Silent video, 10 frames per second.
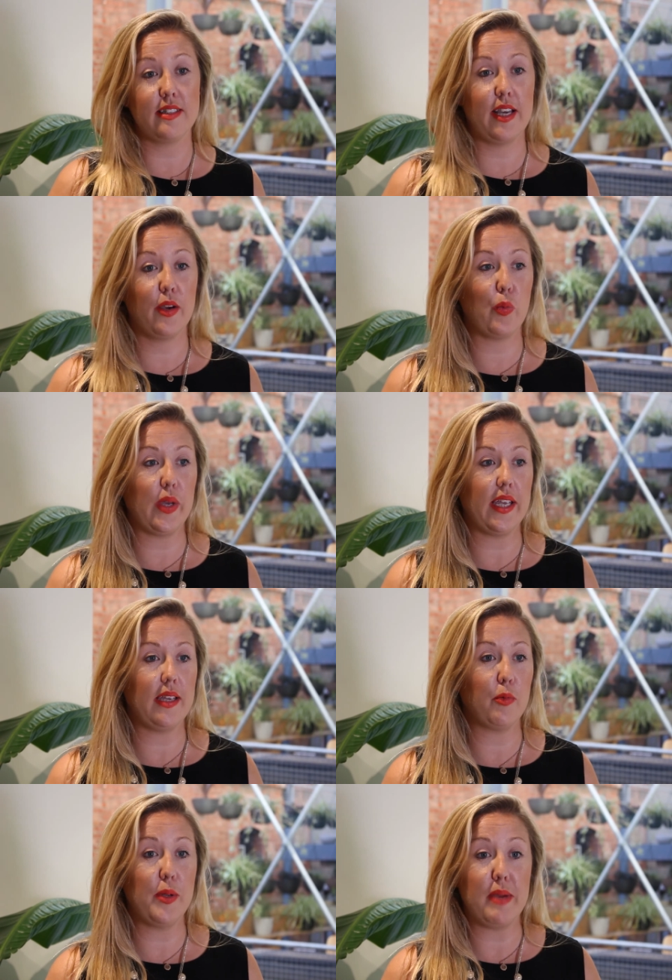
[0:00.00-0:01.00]
that
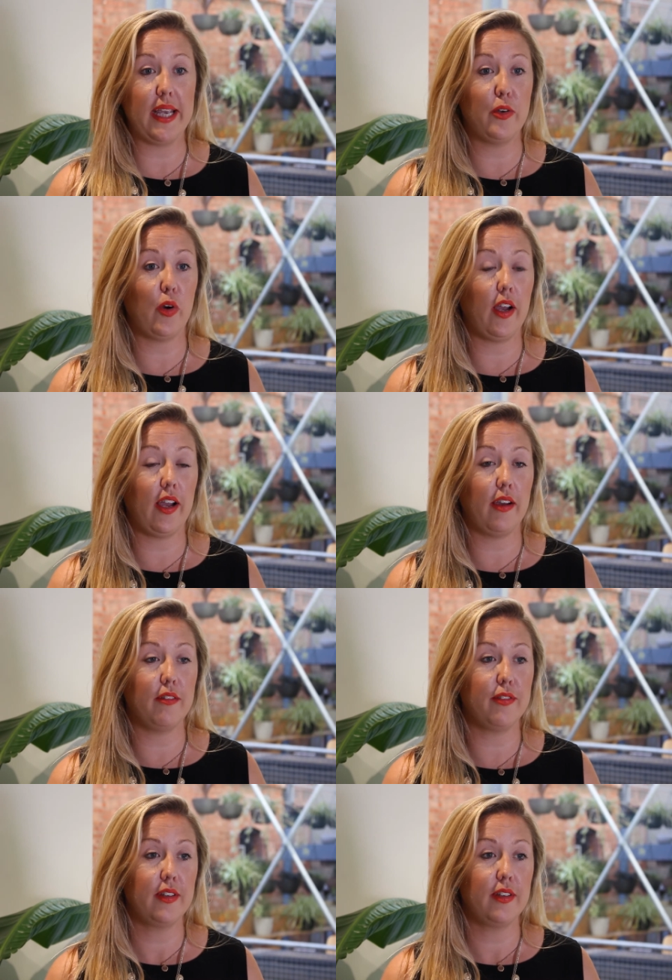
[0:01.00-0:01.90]
we, we may not have